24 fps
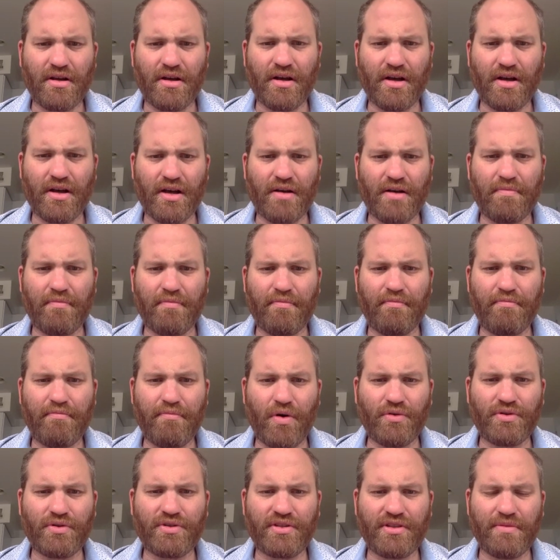um,
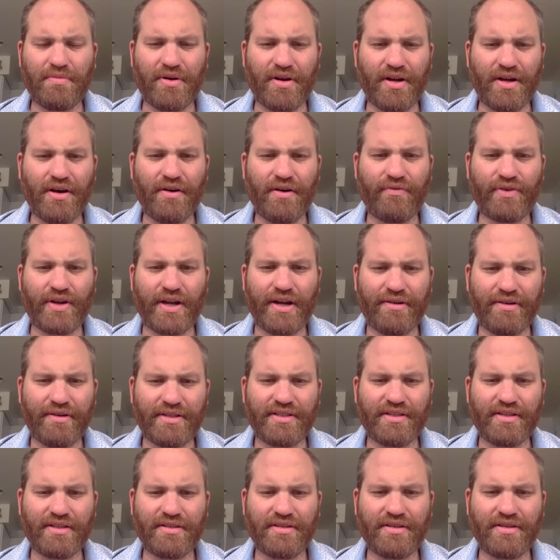most of them are healthcare
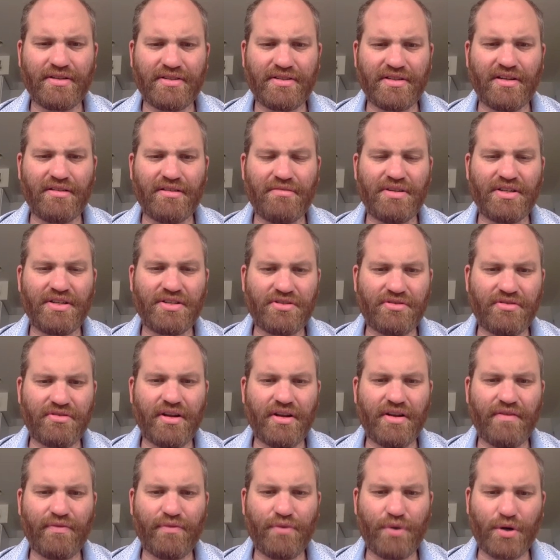assistants and
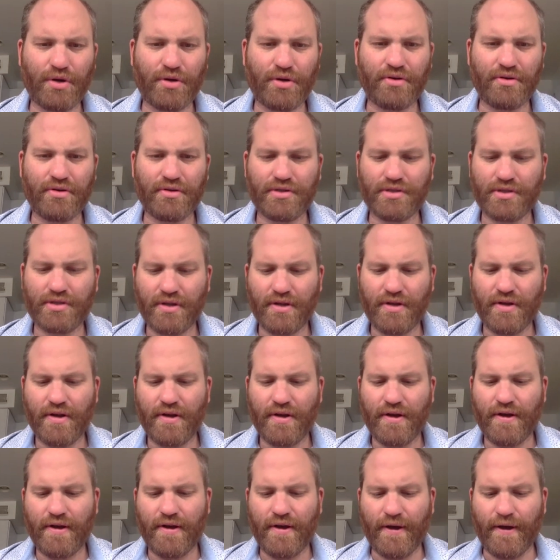administrative workers.
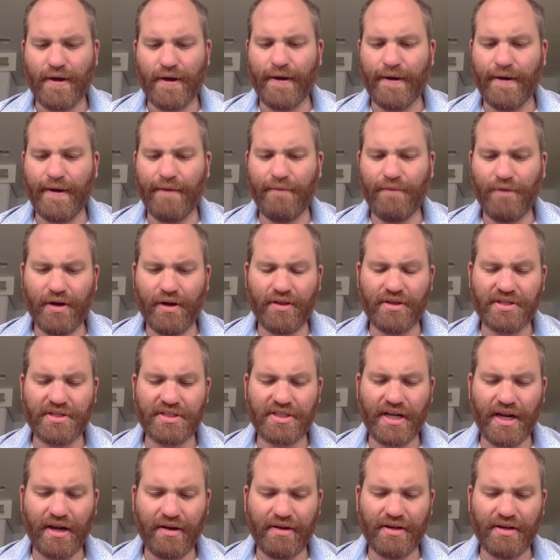Uh, and one of the
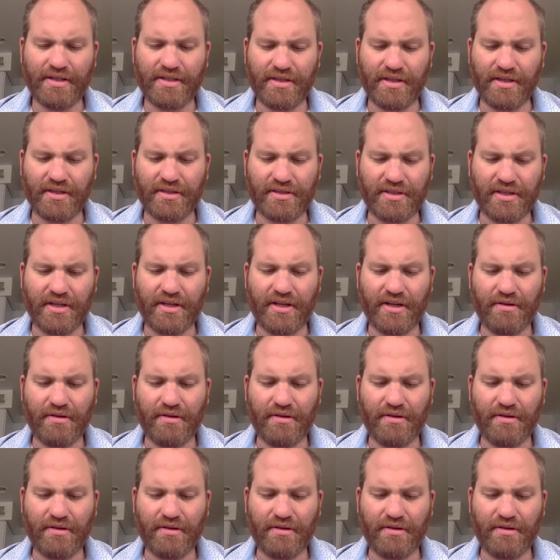scariest things to